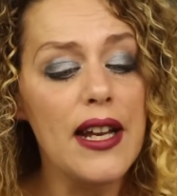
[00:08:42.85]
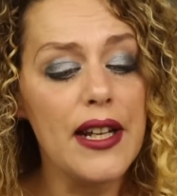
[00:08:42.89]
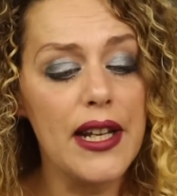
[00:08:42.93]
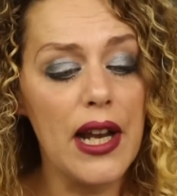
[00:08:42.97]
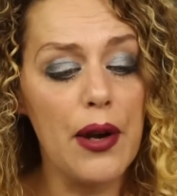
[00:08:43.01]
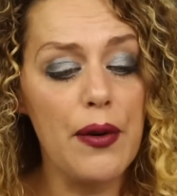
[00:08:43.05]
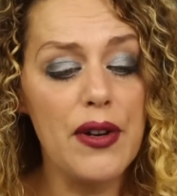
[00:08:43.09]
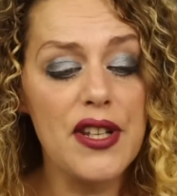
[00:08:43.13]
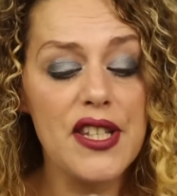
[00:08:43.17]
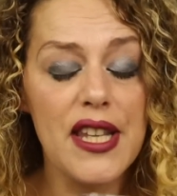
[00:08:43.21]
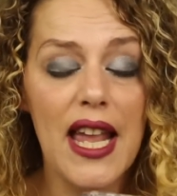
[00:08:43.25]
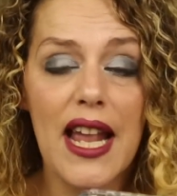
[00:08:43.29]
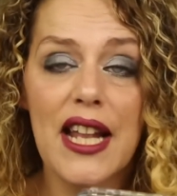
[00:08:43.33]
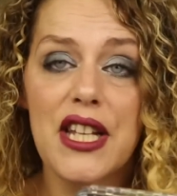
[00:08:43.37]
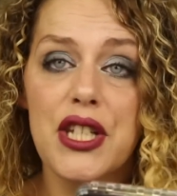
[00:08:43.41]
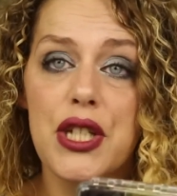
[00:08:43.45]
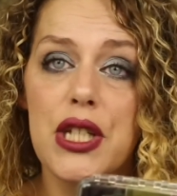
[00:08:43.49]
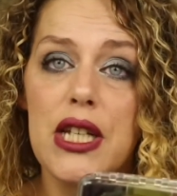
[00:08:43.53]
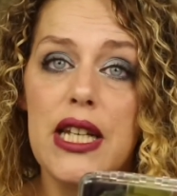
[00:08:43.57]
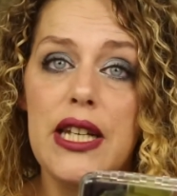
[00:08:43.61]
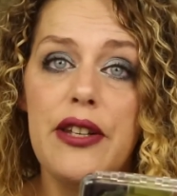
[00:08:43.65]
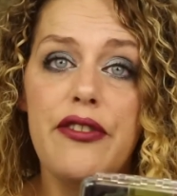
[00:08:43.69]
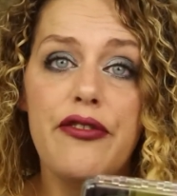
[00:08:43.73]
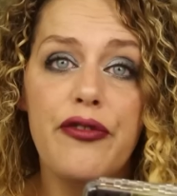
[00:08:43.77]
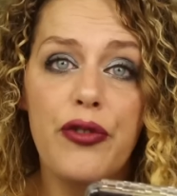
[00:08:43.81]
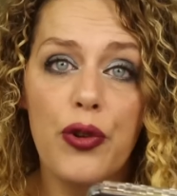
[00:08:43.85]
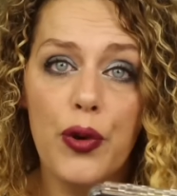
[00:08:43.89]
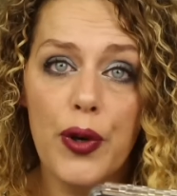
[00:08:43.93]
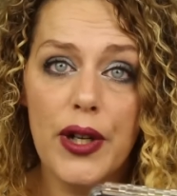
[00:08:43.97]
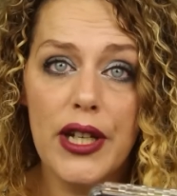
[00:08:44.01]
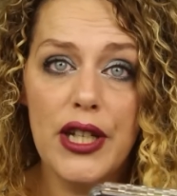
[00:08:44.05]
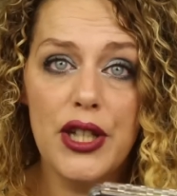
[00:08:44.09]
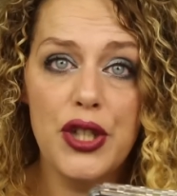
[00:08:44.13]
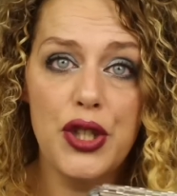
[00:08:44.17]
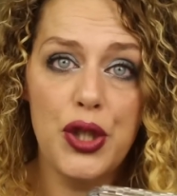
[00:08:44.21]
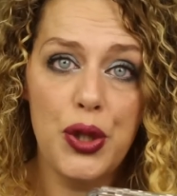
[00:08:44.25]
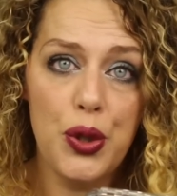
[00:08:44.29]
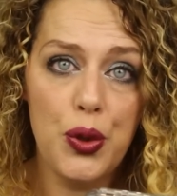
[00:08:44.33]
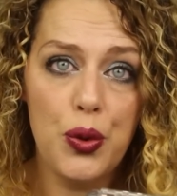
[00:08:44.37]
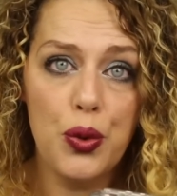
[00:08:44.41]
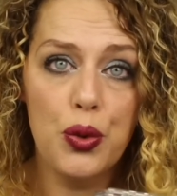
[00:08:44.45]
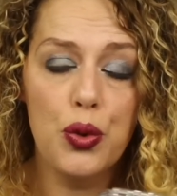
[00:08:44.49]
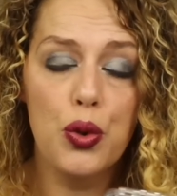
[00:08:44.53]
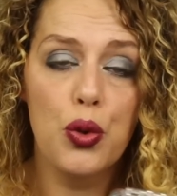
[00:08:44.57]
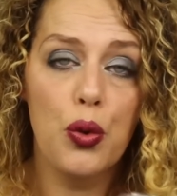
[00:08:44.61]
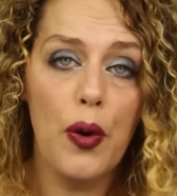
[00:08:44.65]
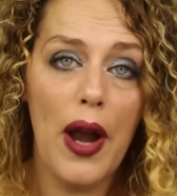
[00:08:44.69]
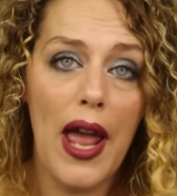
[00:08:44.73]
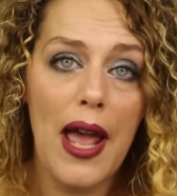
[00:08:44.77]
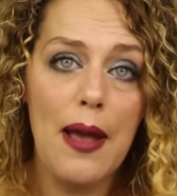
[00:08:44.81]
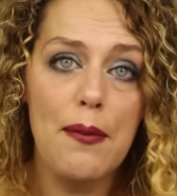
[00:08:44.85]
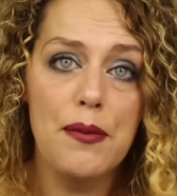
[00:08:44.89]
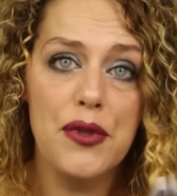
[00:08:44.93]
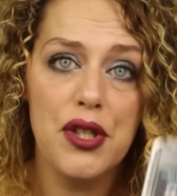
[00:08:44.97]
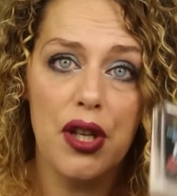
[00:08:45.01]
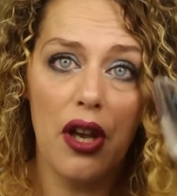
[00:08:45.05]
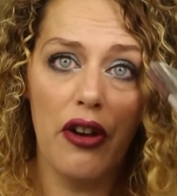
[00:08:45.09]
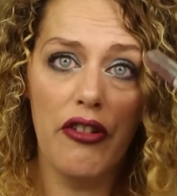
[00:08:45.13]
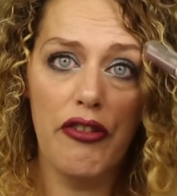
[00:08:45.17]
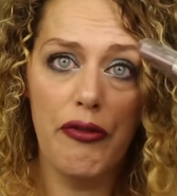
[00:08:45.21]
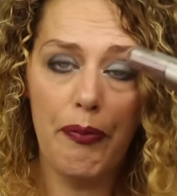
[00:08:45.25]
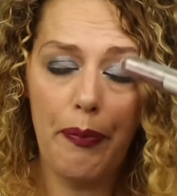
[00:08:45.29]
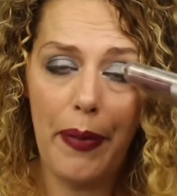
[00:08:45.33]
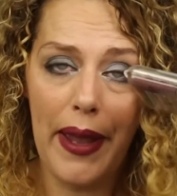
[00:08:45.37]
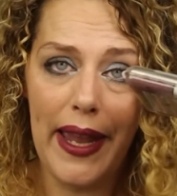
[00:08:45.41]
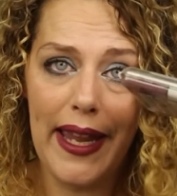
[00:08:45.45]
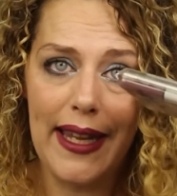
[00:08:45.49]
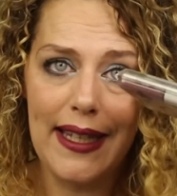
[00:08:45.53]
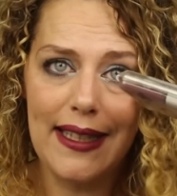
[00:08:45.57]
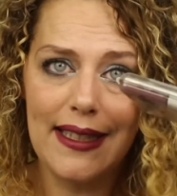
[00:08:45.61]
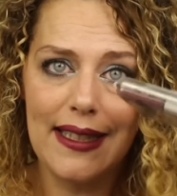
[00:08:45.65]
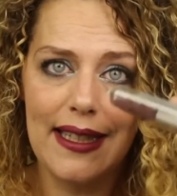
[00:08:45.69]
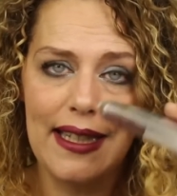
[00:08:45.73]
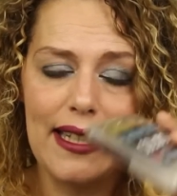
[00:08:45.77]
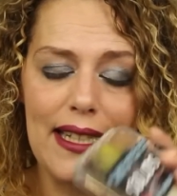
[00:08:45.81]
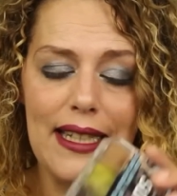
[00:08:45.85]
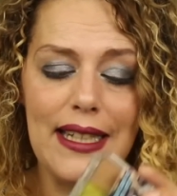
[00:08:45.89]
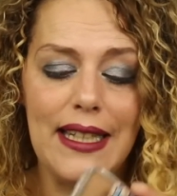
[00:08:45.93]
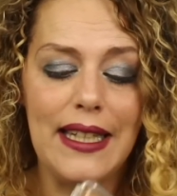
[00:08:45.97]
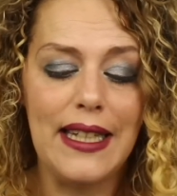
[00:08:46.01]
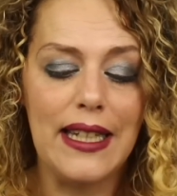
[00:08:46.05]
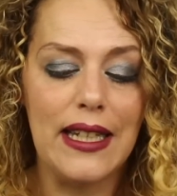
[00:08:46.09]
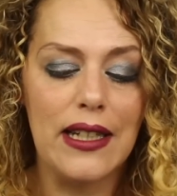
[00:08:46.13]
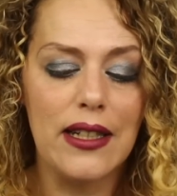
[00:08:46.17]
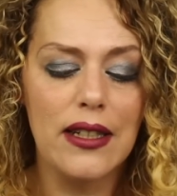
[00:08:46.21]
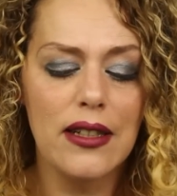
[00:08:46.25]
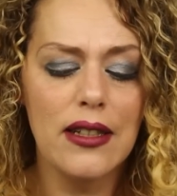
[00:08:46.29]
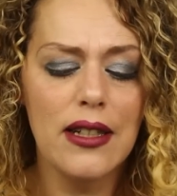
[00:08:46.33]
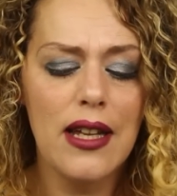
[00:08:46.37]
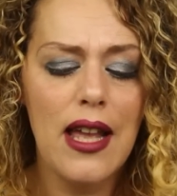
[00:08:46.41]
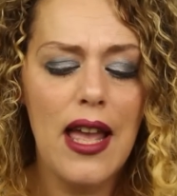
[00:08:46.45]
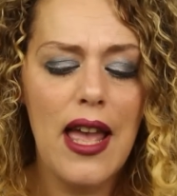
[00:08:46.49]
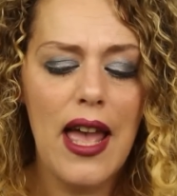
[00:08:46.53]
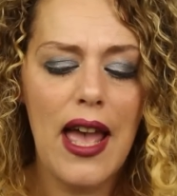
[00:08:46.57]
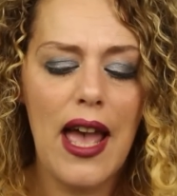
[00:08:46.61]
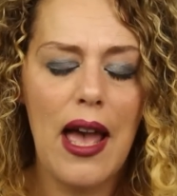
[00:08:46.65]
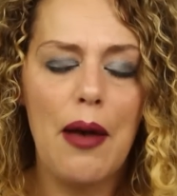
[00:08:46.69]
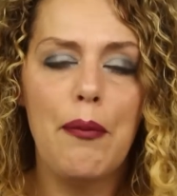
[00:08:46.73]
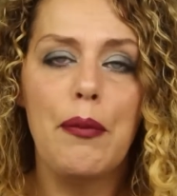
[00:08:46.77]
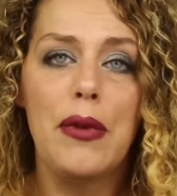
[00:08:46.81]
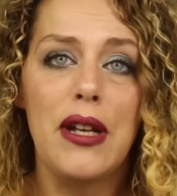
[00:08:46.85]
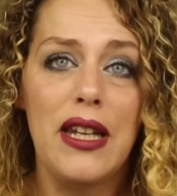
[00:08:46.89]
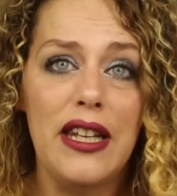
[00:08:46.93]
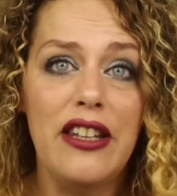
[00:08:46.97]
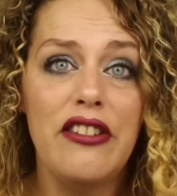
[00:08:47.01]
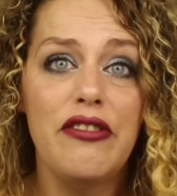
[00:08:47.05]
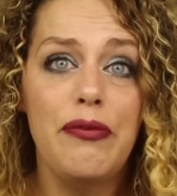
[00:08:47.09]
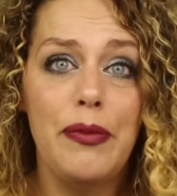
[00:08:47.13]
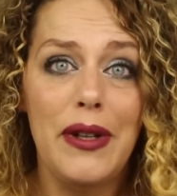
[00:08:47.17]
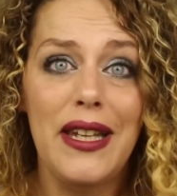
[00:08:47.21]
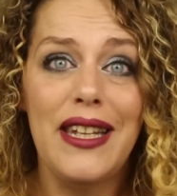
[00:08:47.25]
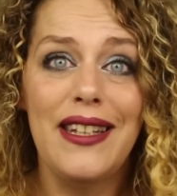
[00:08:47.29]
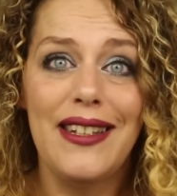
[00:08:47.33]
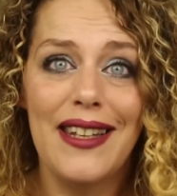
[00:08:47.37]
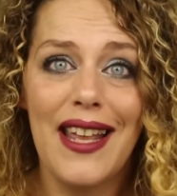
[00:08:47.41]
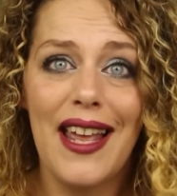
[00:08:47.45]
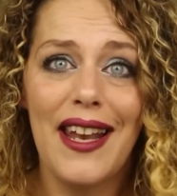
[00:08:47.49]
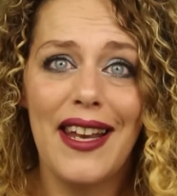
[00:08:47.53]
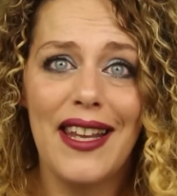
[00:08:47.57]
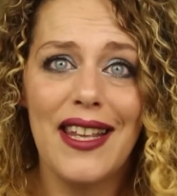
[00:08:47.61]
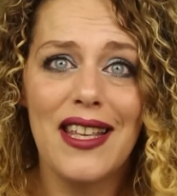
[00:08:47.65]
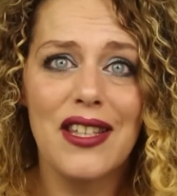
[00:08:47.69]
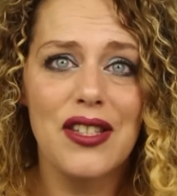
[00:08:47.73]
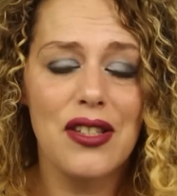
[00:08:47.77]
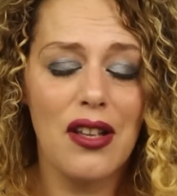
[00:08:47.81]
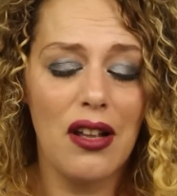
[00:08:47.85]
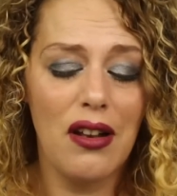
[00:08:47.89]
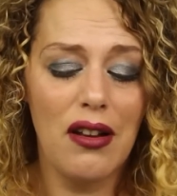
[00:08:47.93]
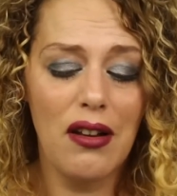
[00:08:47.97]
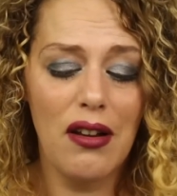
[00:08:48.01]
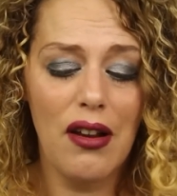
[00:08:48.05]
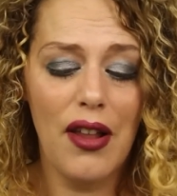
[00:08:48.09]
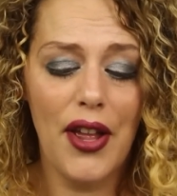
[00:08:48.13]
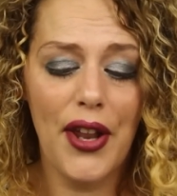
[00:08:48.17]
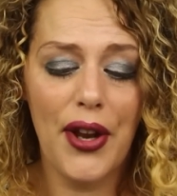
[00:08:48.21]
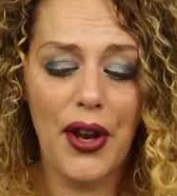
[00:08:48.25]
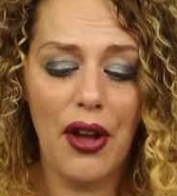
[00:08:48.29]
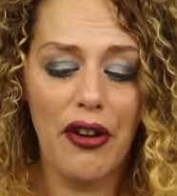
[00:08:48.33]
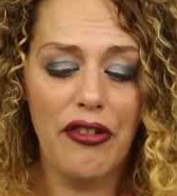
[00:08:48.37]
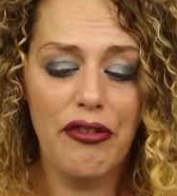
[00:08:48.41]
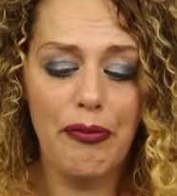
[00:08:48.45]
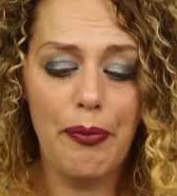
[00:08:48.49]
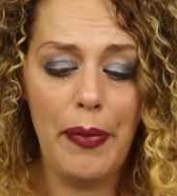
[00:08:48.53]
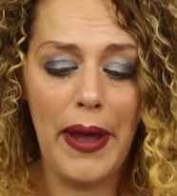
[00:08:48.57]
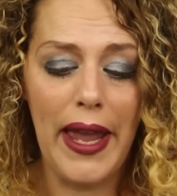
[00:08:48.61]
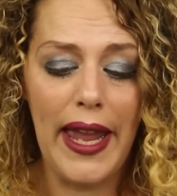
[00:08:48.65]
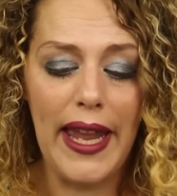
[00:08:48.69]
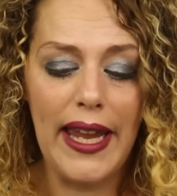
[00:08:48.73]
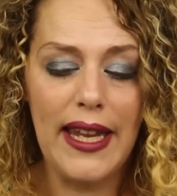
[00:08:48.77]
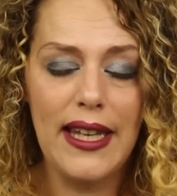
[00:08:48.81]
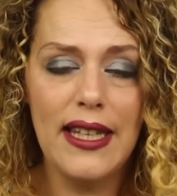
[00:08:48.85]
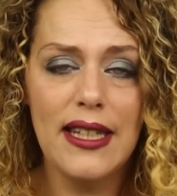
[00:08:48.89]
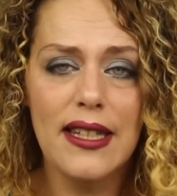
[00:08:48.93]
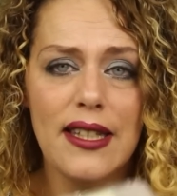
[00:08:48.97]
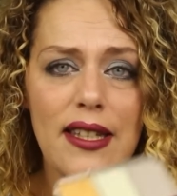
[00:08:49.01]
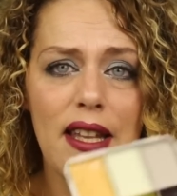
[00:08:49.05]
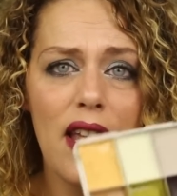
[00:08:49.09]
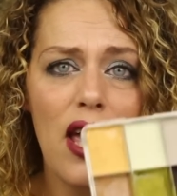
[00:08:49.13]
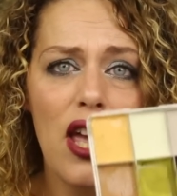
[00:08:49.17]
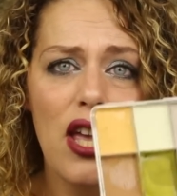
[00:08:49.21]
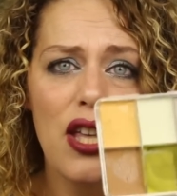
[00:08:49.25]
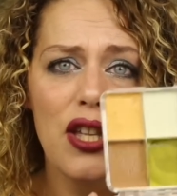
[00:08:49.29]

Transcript: There is actually 42 grams of paint in here, and believe me, that is a lot of paint.